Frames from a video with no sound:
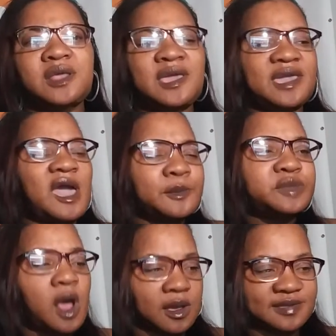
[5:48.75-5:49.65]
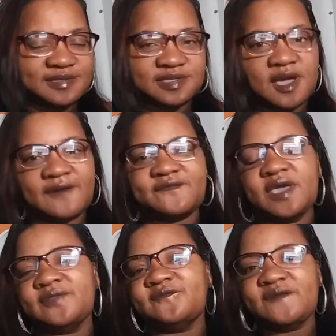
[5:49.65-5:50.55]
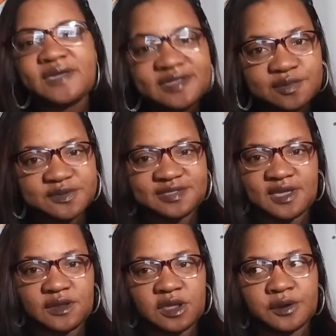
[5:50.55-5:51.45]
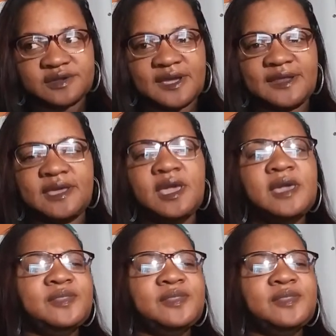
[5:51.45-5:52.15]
he kept talking stuff, and Fizz was getting irritated.